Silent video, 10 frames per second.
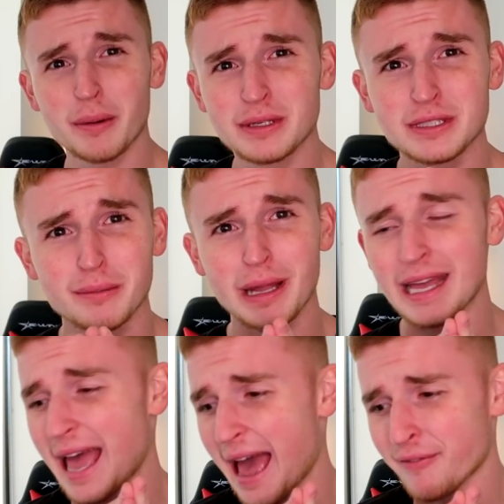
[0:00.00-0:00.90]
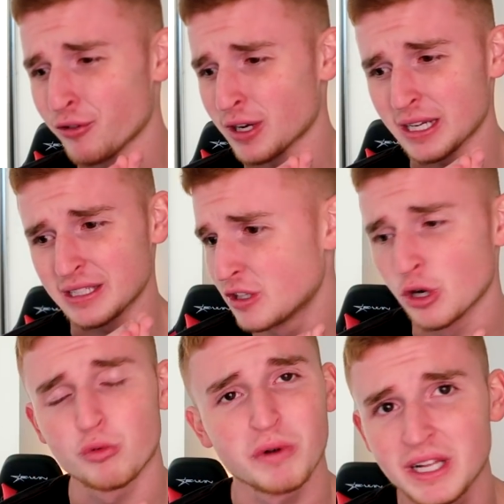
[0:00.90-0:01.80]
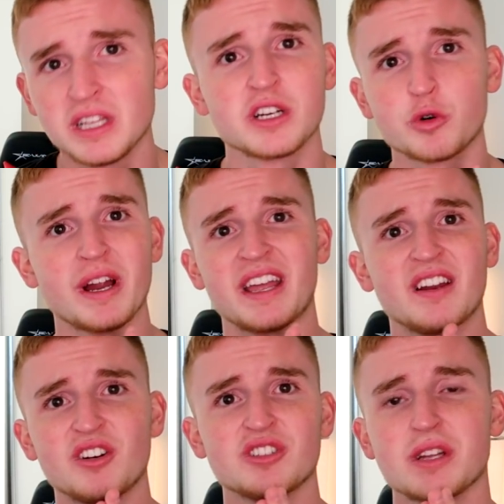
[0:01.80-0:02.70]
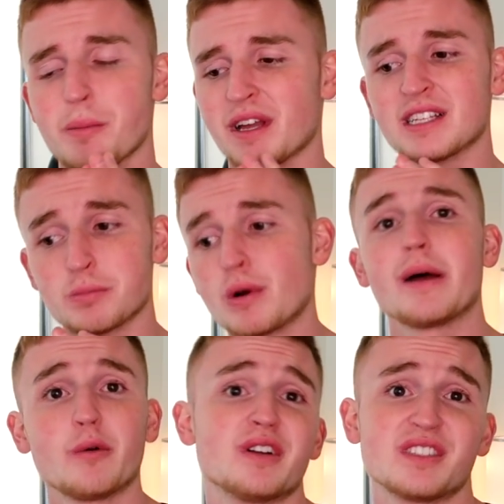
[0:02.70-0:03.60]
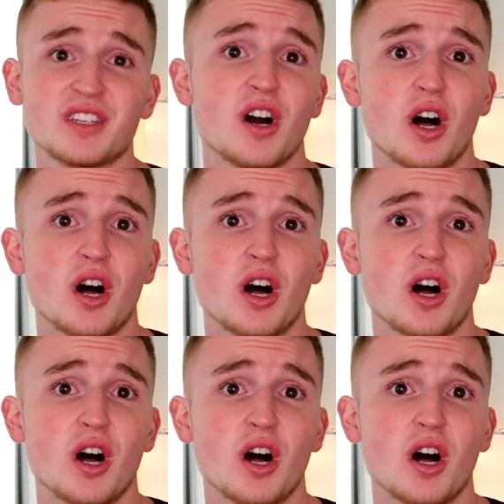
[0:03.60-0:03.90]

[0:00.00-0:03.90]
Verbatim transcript: Probably some like African gorilla cricket or something. That's probably what it's